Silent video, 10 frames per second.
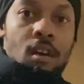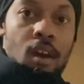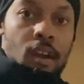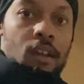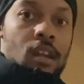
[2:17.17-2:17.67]

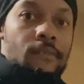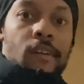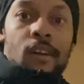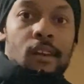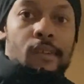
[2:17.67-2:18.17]
I ain't never
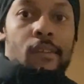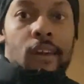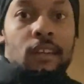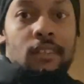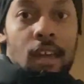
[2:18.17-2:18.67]
heard of you
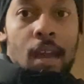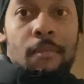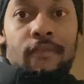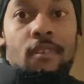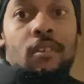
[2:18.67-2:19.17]
niggas name
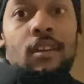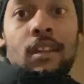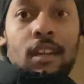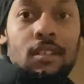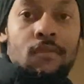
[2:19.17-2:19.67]
before. You
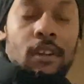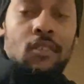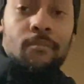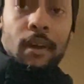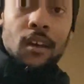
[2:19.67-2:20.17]
niggas don't ring
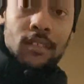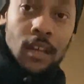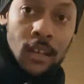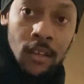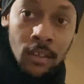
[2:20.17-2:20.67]
no bells
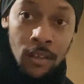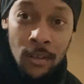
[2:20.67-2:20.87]
out here.